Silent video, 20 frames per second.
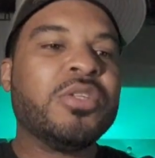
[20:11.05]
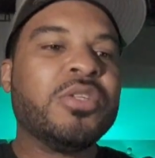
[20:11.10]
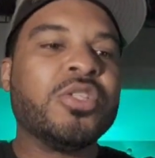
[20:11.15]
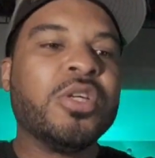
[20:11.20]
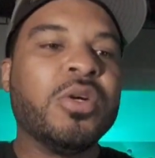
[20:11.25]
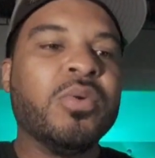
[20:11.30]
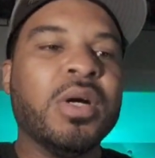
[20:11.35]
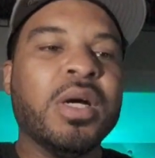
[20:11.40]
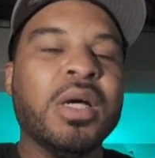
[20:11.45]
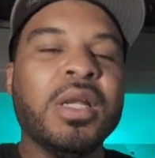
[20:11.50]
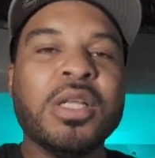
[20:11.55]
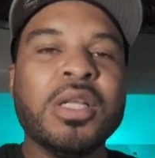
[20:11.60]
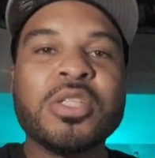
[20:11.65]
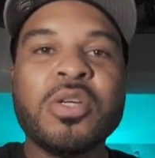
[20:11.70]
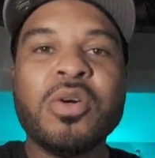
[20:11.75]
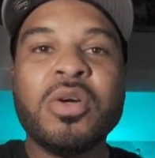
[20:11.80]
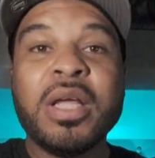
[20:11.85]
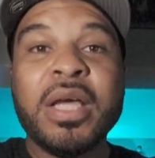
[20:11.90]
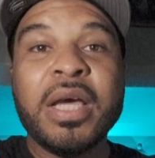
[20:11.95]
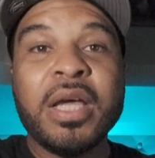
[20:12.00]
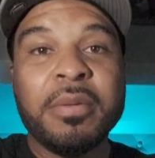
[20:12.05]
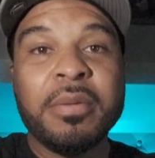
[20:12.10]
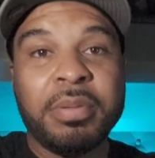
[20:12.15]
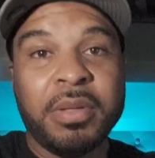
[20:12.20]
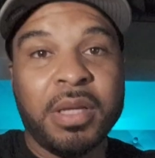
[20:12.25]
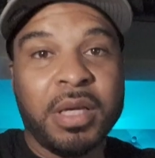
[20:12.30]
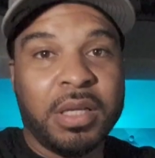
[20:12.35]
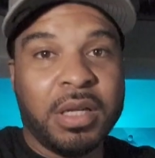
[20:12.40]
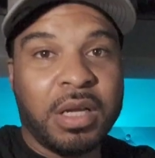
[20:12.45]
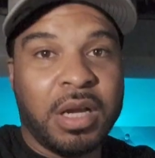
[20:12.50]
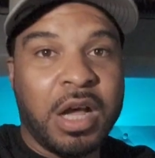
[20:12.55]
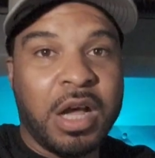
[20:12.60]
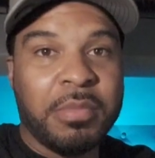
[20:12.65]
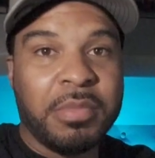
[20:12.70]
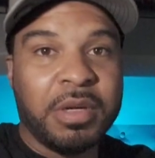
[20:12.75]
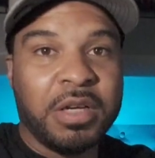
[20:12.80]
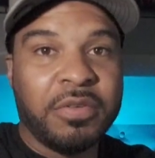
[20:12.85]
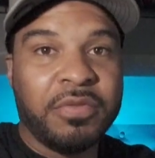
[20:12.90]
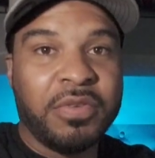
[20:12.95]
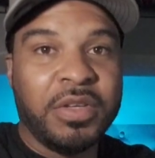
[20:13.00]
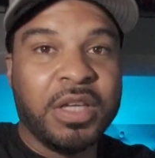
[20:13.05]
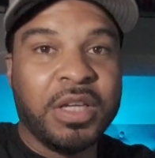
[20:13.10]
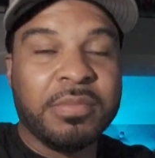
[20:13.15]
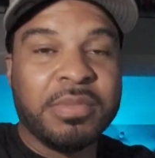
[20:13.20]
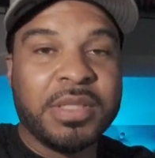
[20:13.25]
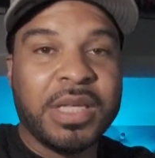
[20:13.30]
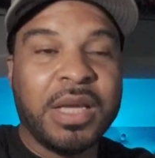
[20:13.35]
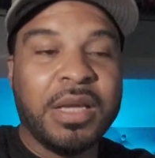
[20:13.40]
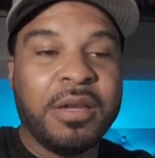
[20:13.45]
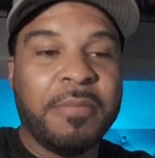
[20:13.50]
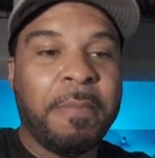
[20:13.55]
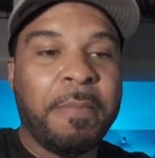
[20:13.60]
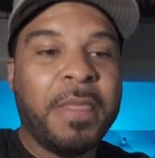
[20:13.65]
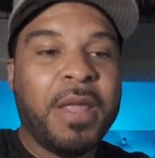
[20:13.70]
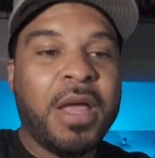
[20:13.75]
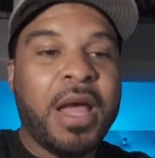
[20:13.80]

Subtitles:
So let's go on ahead and plug in the Comica VM-10.